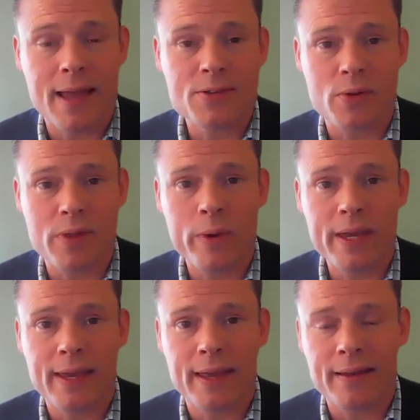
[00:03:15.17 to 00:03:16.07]
And so that
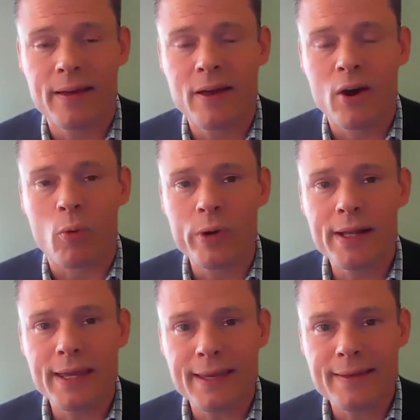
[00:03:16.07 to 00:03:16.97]
we can
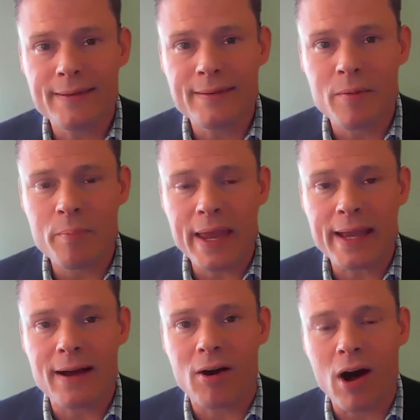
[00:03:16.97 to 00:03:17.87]
really
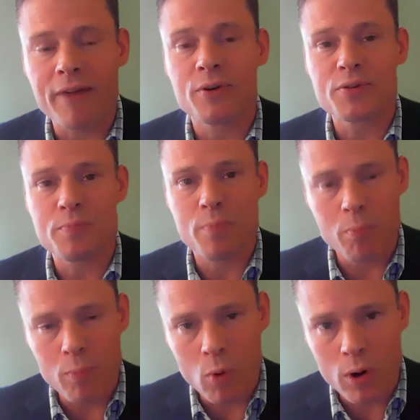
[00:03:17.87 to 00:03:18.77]
make our offers
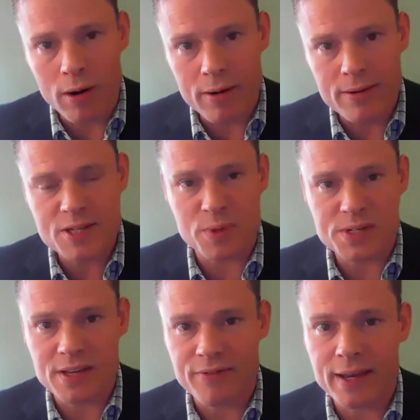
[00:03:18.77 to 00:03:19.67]
more
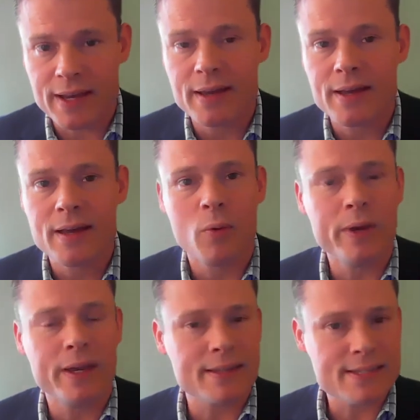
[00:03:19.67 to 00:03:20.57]
specific.
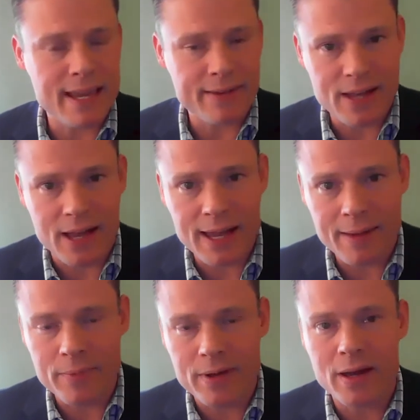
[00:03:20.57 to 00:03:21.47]
We can save
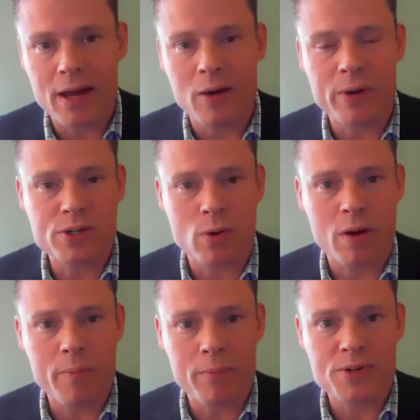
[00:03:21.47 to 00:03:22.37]
time. We can show
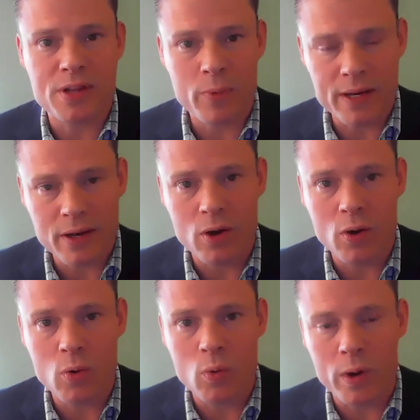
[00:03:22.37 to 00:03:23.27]
our members that we
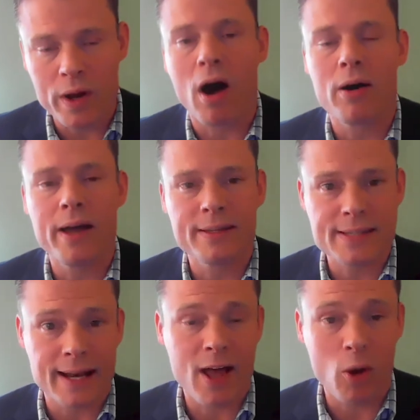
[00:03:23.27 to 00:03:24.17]
know what is
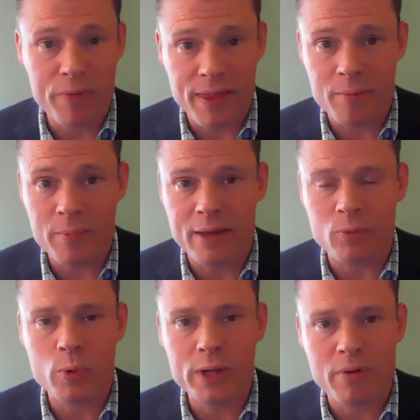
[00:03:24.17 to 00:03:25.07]
going to help them
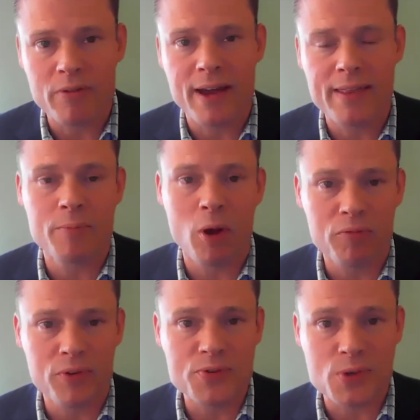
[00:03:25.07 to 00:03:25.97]
and really provide them
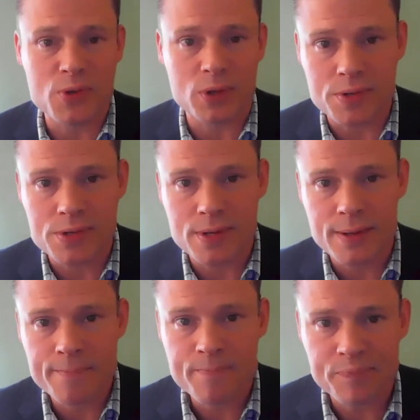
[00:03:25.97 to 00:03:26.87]
helpful
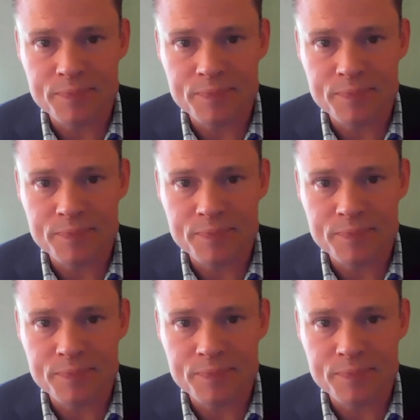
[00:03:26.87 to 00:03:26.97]
solutions.